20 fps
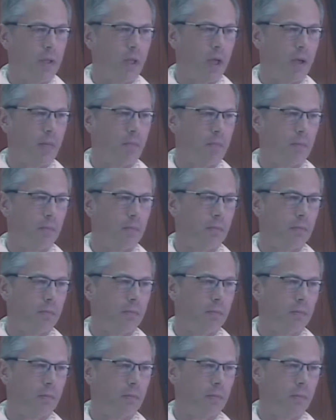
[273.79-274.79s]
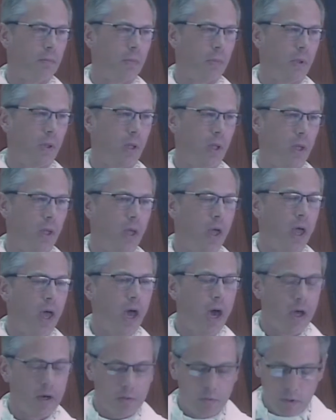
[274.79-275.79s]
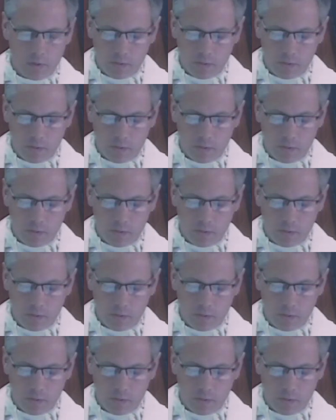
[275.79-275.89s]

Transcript: them? How do we